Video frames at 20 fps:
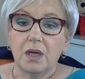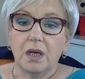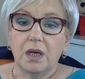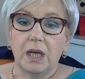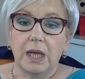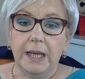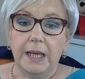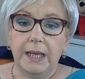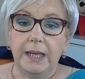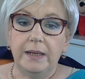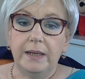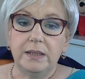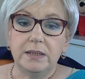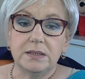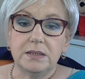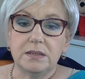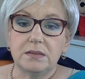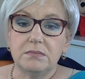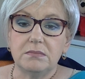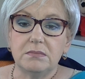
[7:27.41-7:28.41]

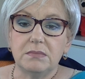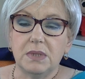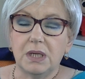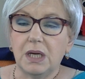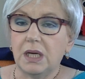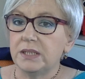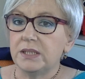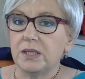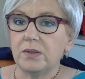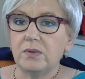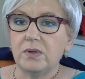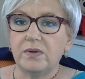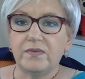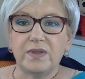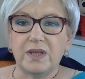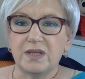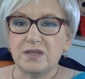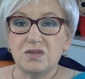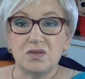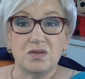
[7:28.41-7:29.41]
and I don't know if
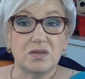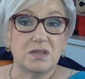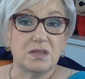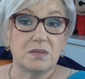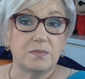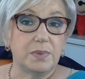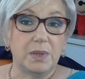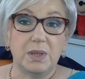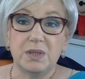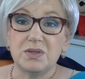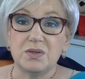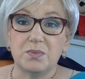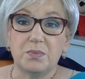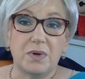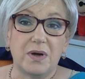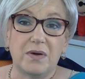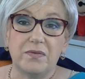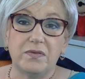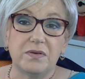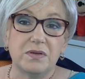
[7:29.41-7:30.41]
that's just personal
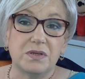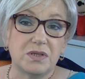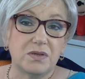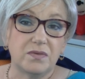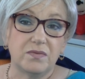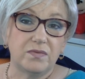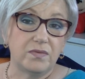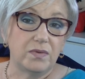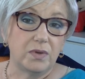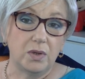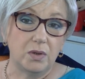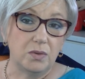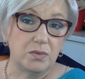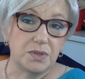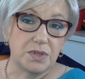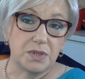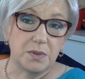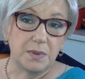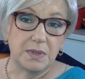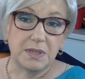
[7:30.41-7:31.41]
preference of
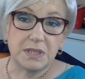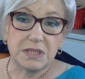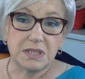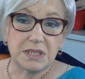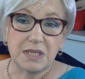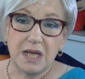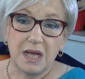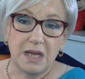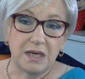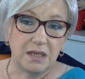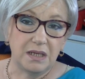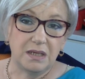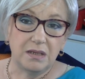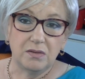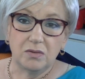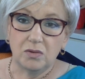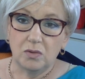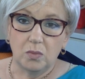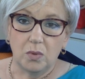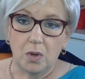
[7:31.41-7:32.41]
who's doing the scanning
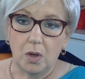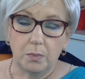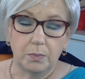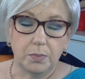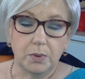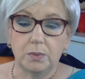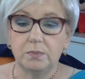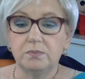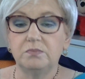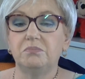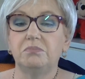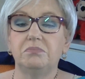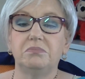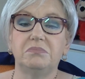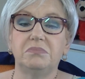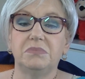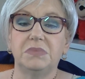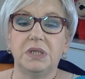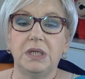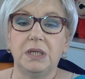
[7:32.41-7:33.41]
or what, but
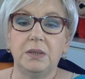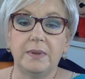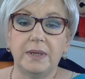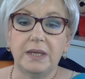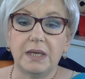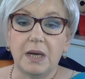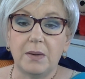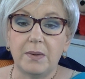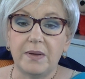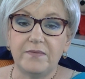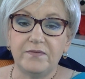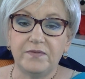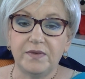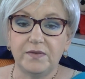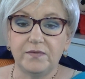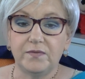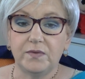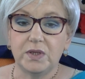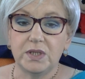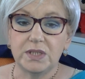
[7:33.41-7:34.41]
anyway, I went
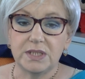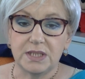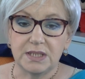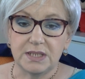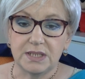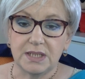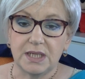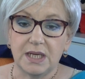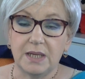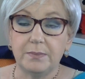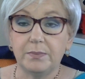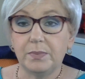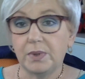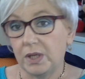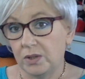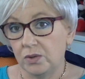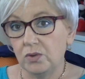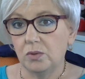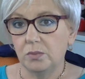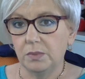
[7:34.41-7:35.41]
feet first this time, but
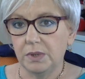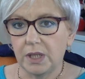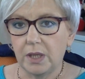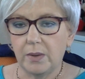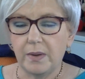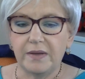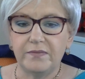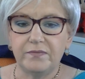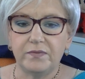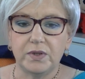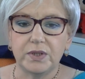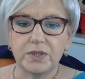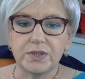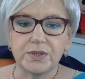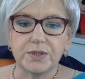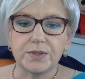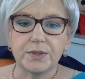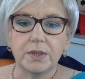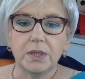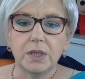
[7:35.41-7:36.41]
I normally go head
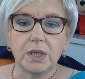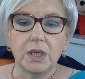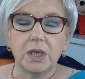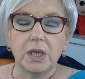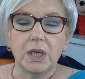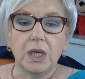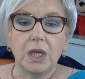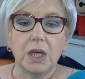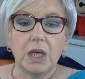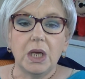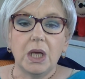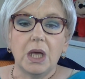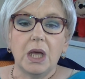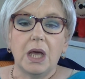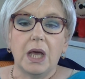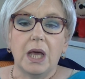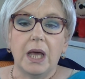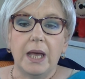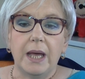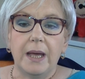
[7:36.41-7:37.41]
first.
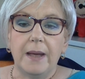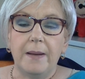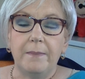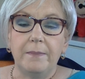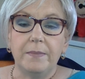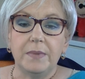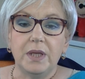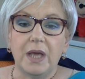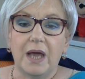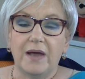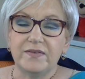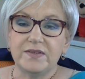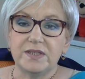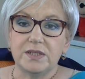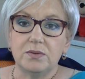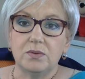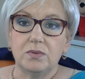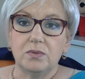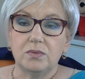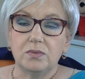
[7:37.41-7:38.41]
You have
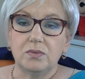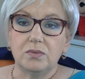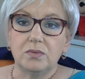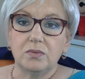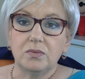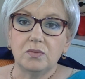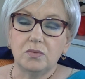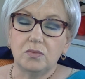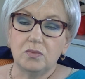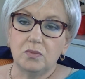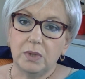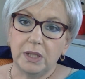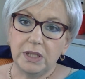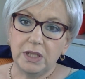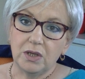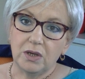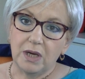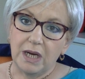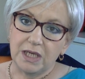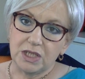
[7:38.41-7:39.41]
to, when
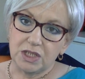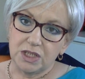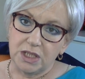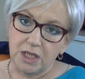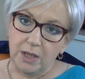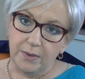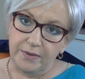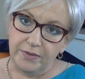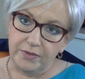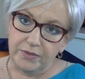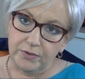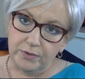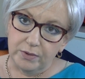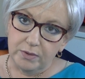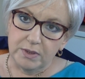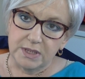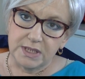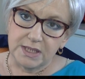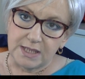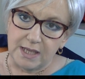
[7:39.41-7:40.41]
you're actually going
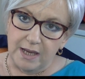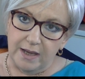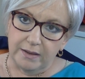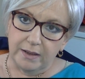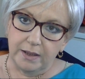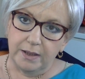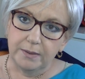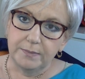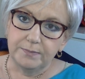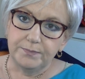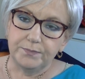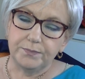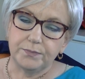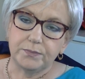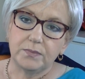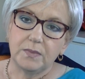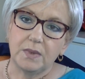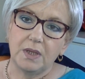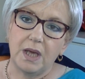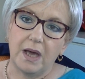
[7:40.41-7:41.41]
through the scanner,
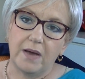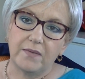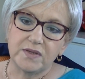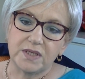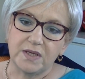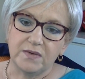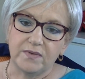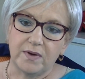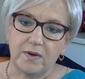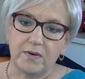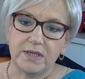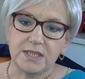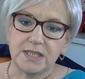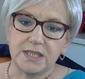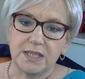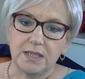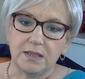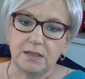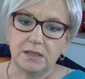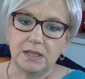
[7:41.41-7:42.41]
you have to keep very
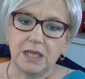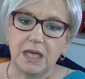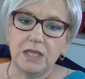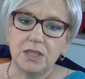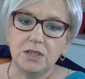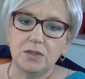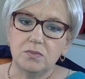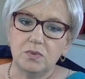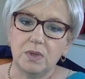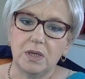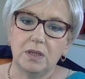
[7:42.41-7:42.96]
still, and you